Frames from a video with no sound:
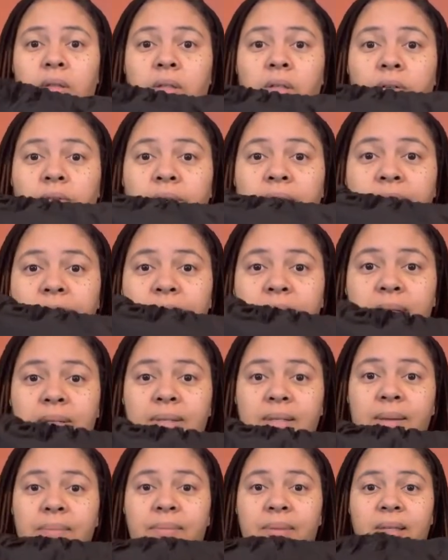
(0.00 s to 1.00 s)
grab you
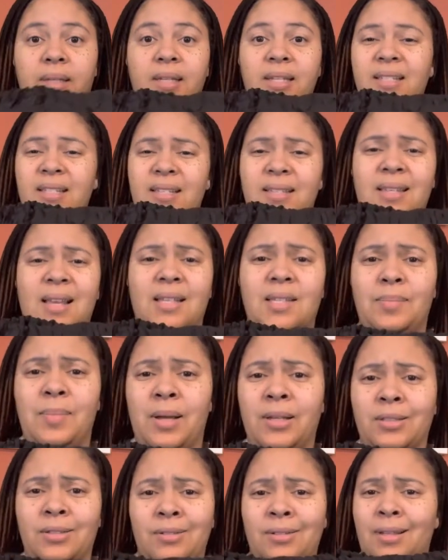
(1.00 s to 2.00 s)
something. This is not
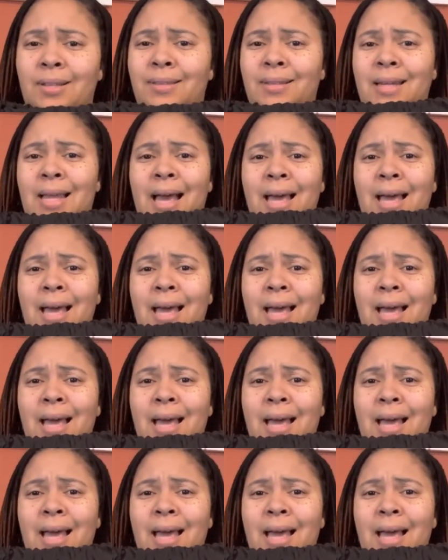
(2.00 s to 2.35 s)
sponsored nothing.